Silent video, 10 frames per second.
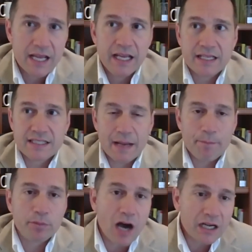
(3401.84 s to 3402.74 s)
is that
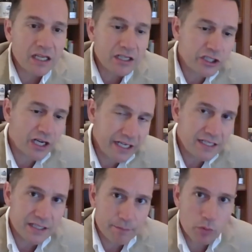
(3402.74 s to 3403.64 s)
blocking Chinese
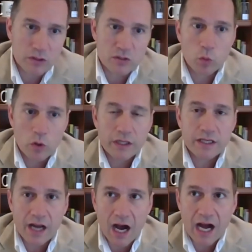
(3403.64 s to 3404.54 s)
imports would
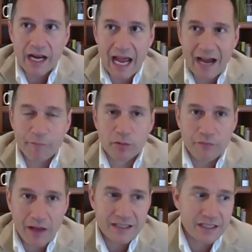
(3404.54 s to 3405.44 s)
not have
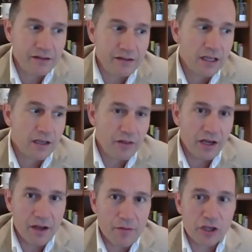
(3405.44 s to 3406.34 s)
prevented the,